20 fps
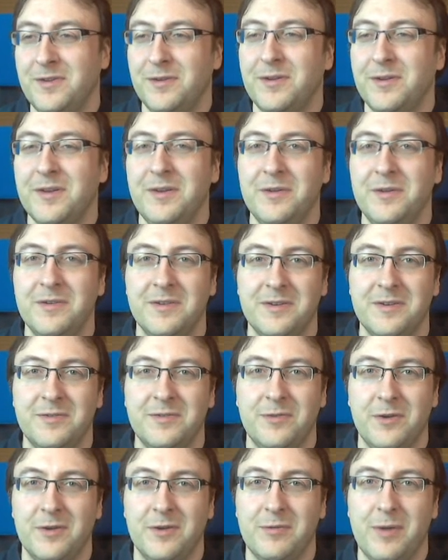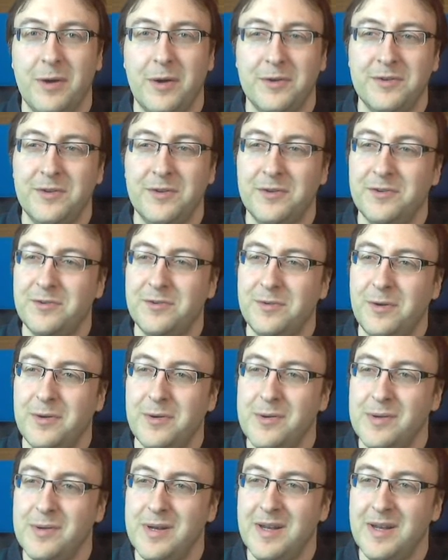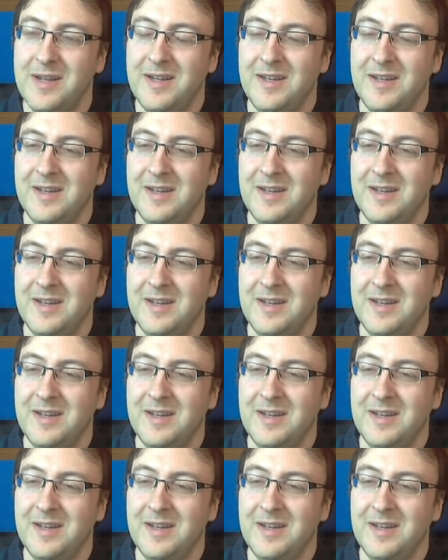You can use it for crowd control.